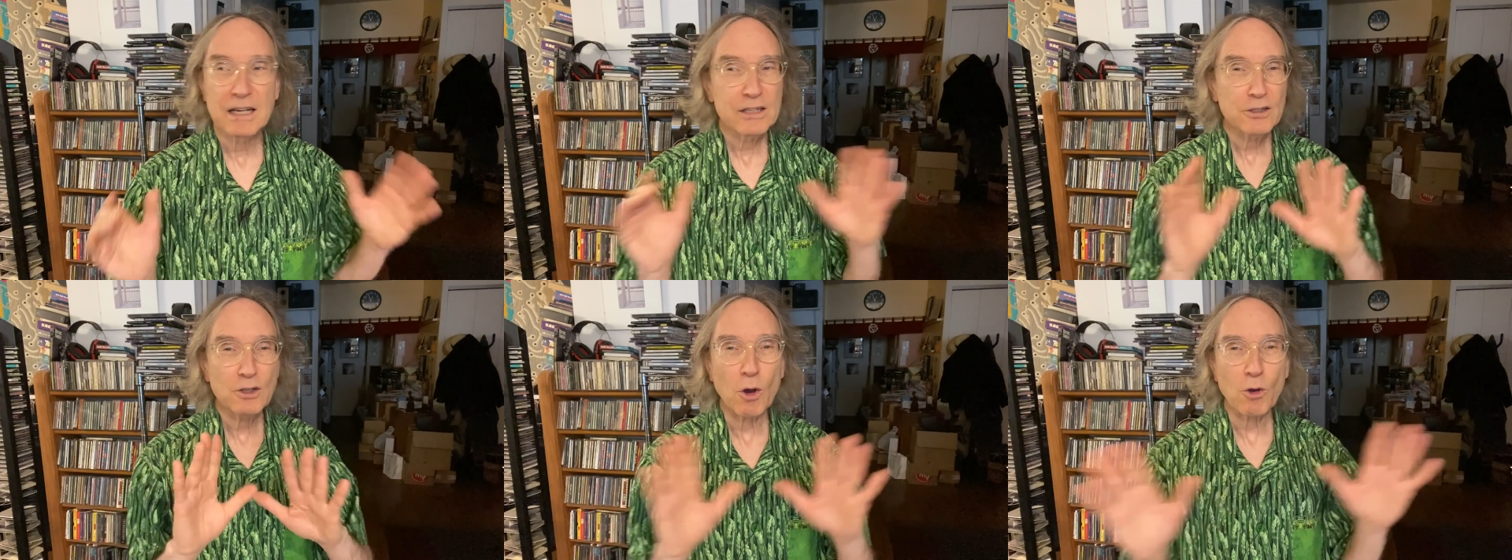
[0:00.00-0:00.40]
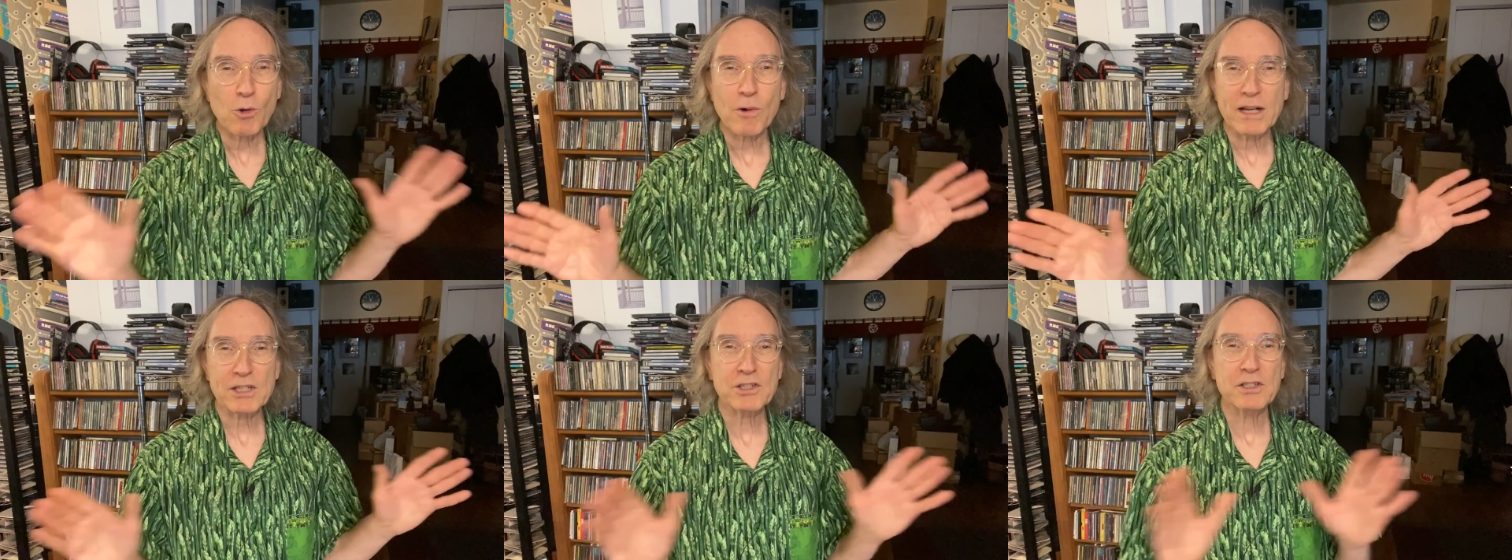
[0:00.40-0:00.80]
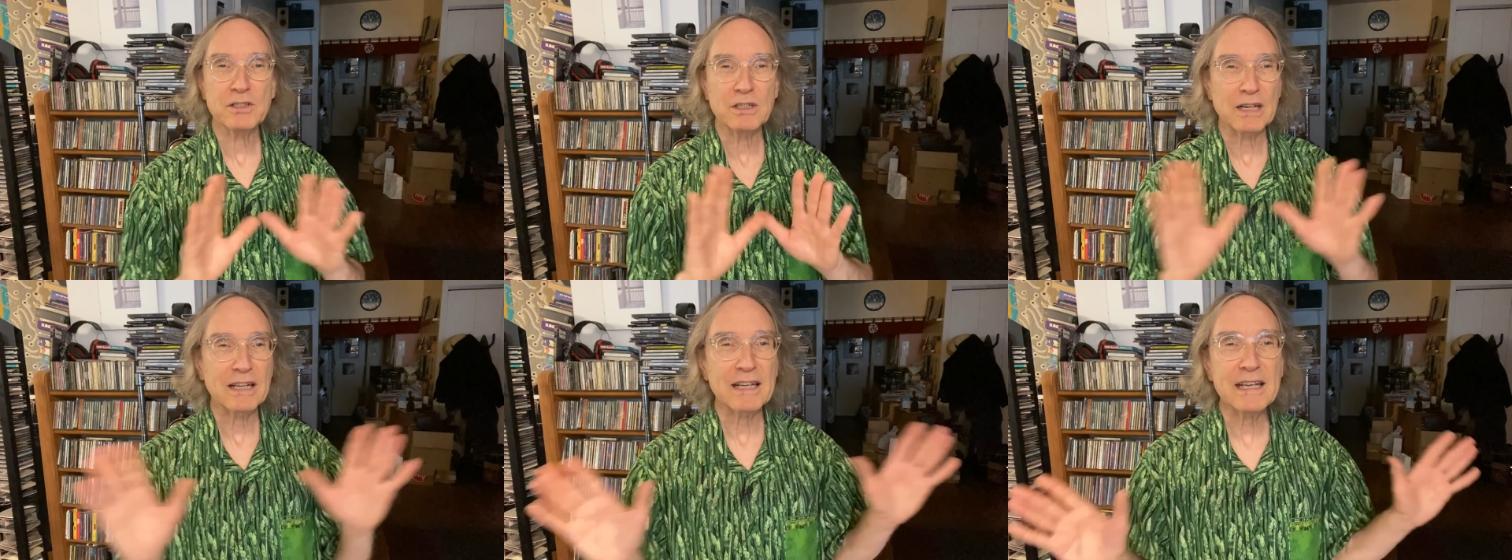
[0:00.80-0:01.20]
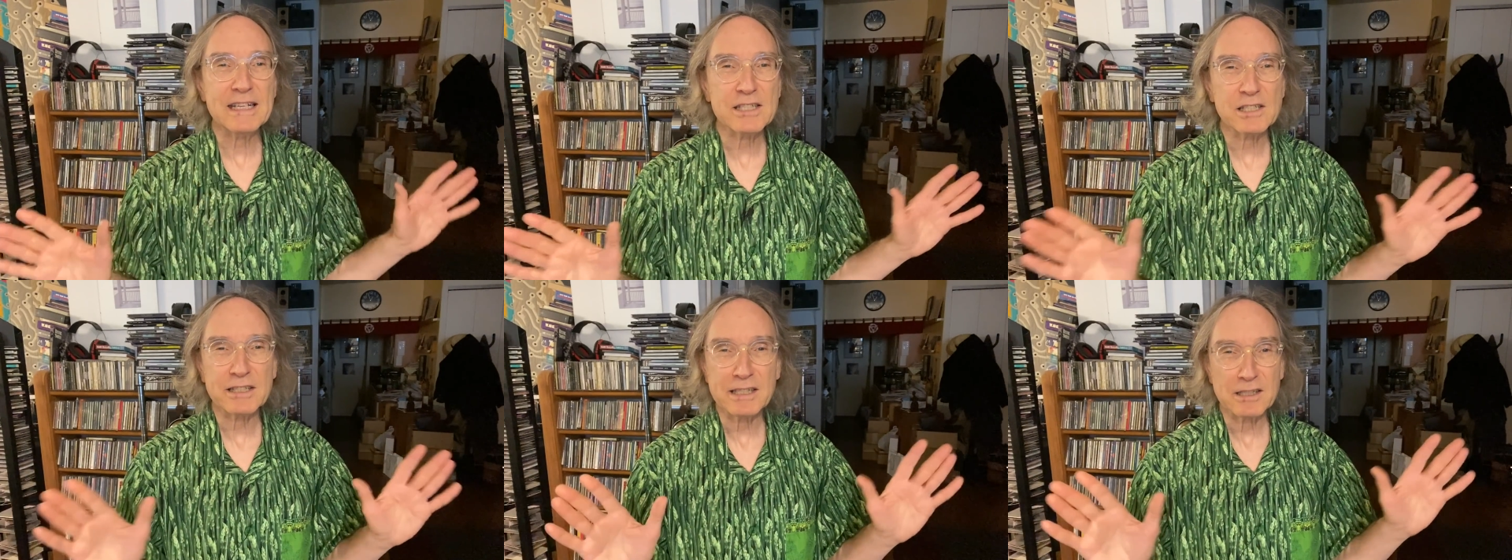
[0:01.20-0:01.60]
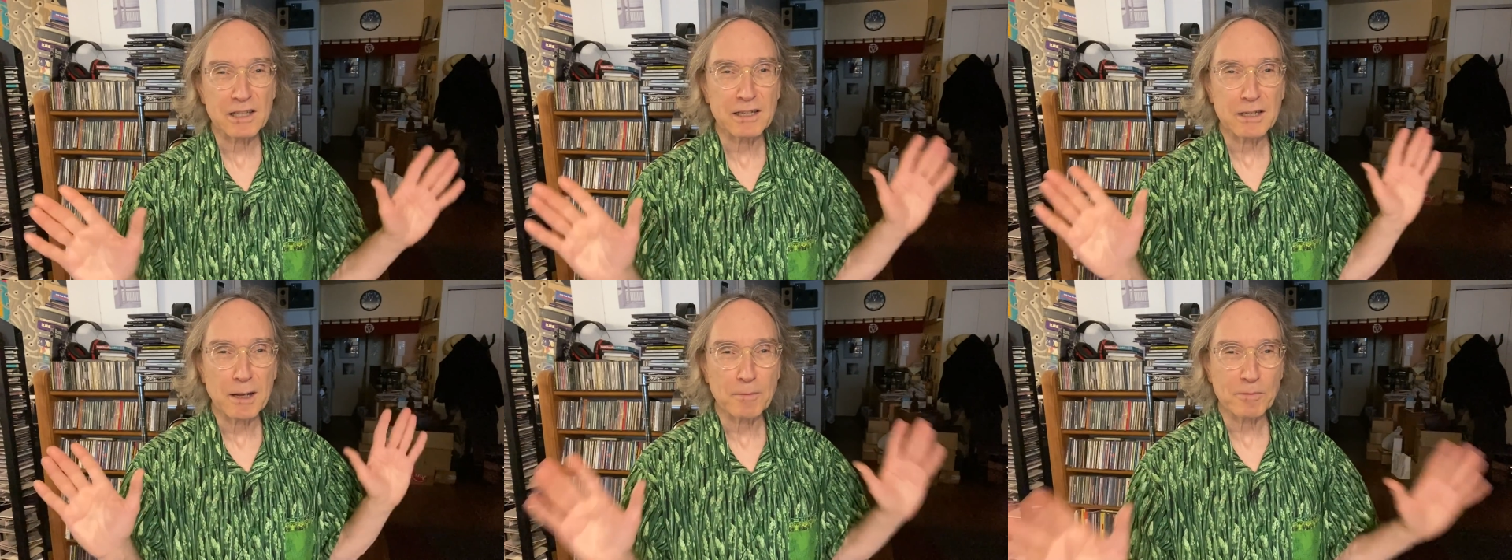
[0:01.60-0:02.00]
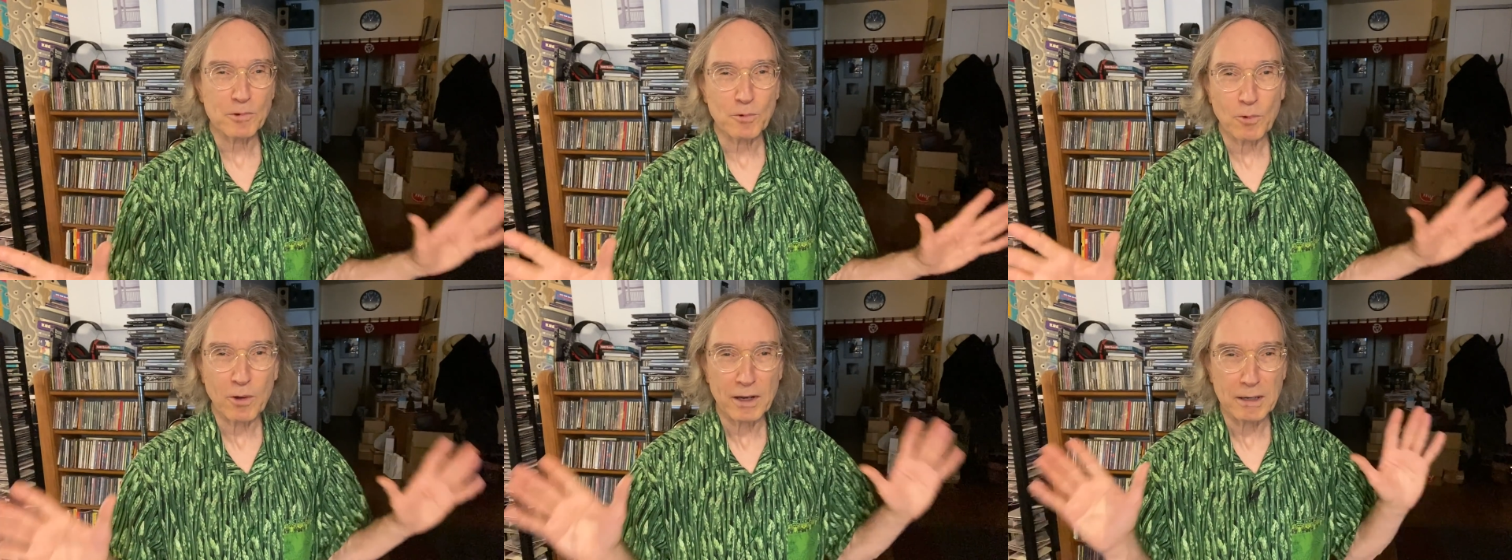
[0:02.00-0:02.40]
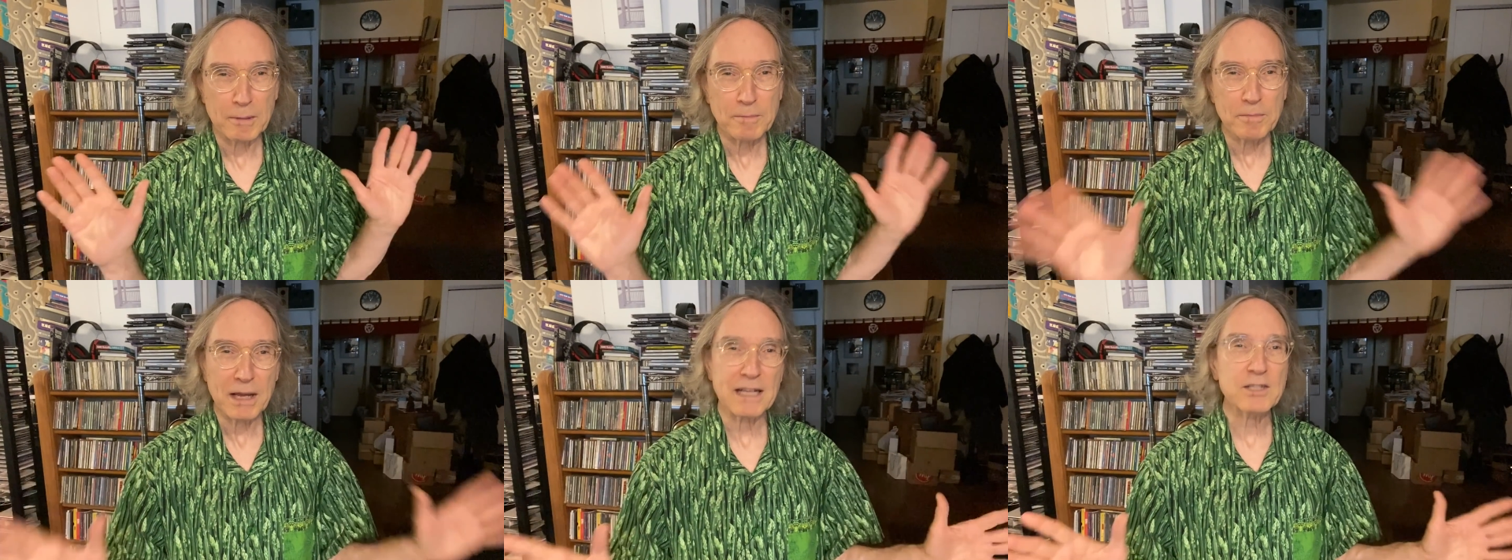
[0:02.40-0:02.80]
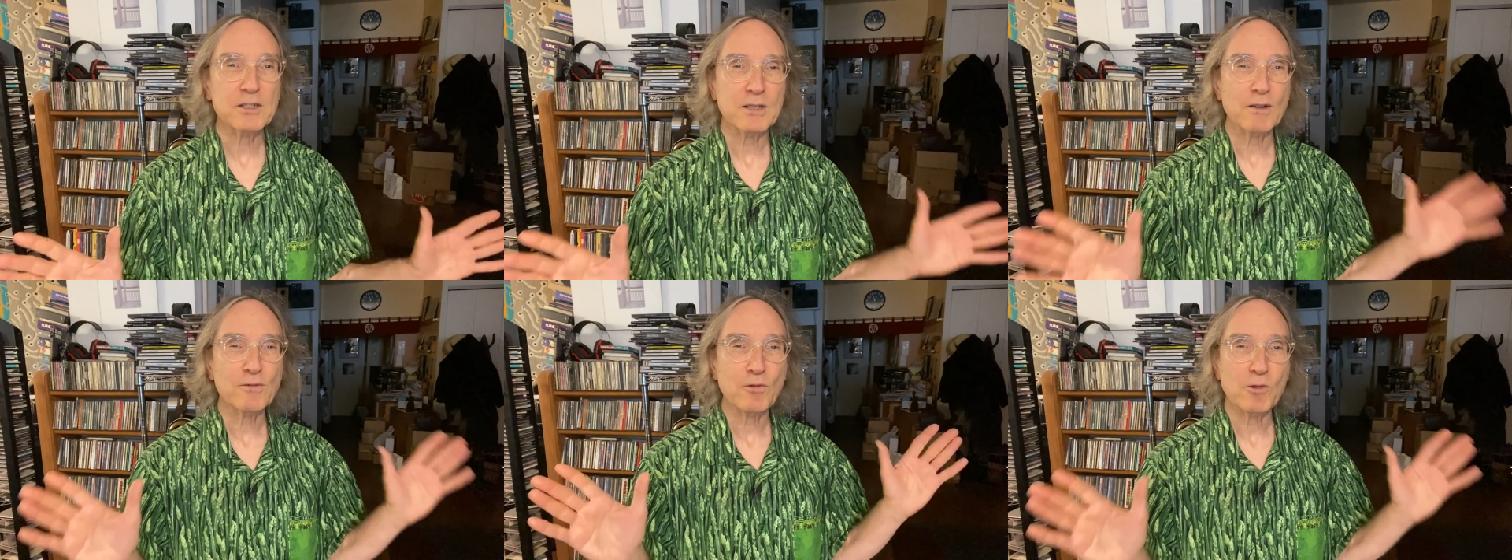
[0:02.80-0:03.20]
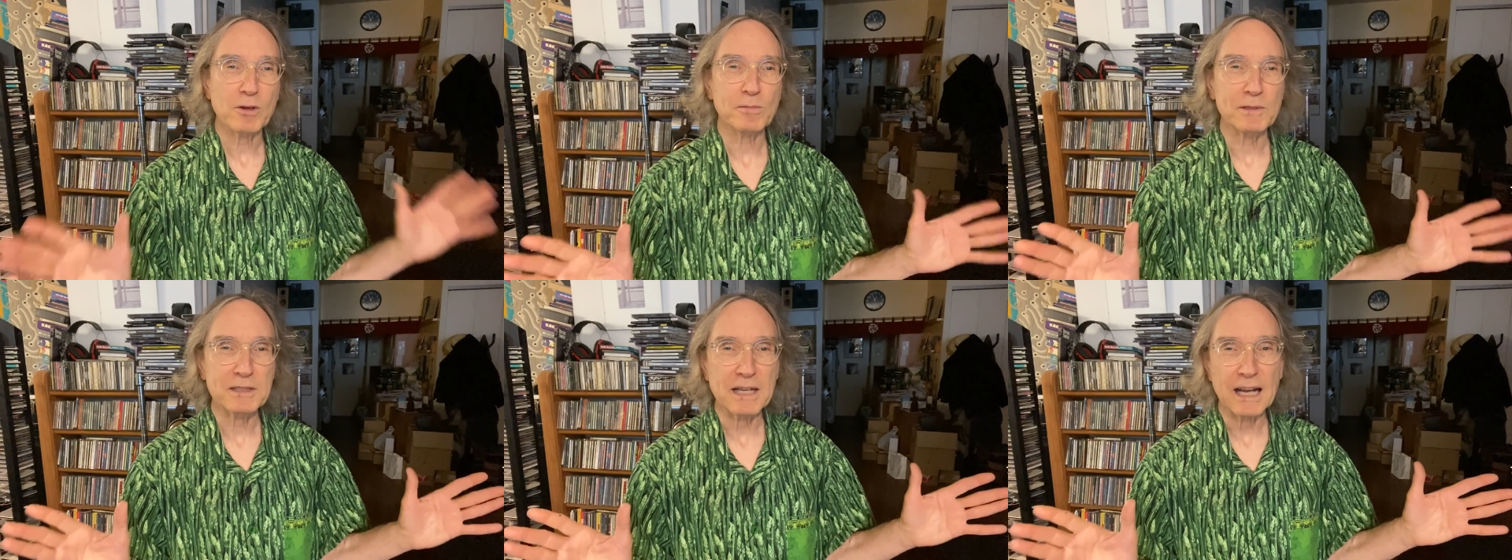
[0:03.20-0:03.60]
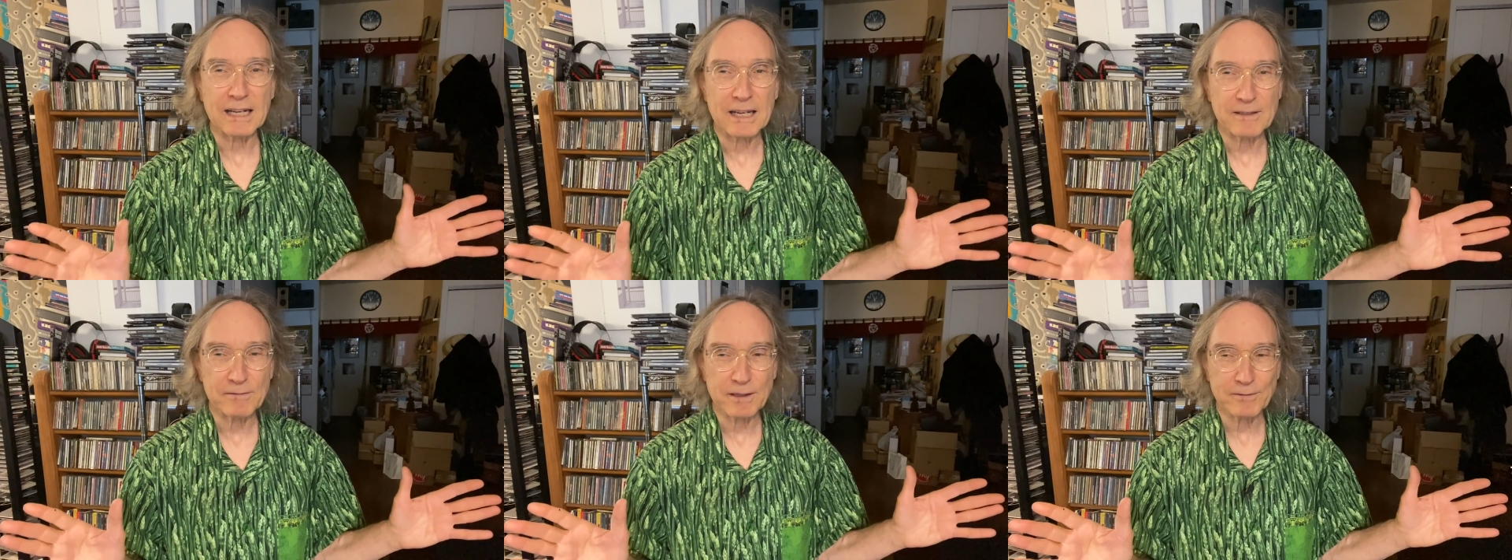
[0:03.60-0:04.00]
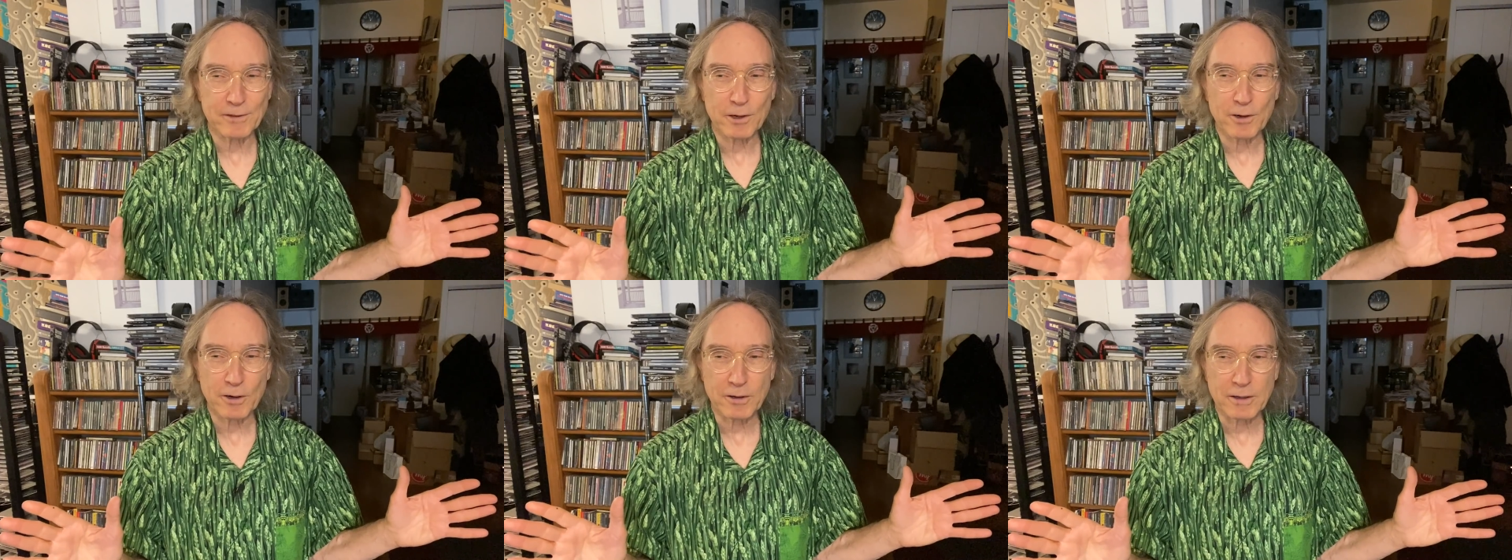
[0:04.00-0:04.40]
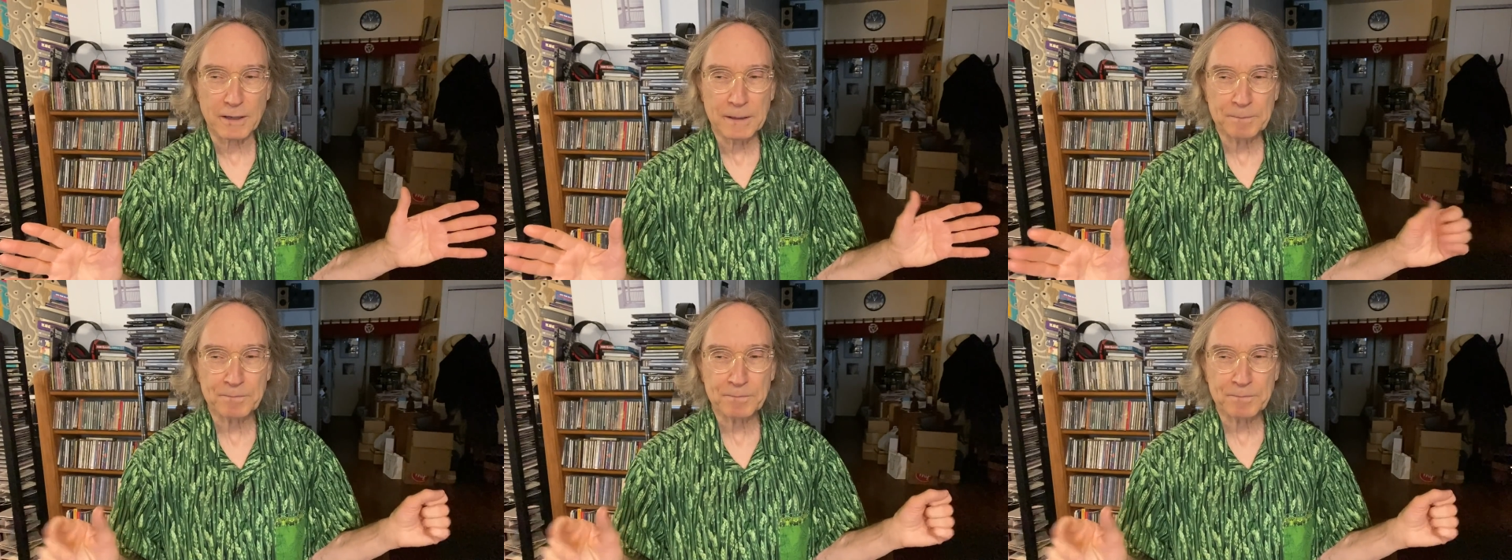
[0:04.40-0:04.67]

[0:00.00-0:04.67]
No question, easily the number one best affordable DAC I've ever heard.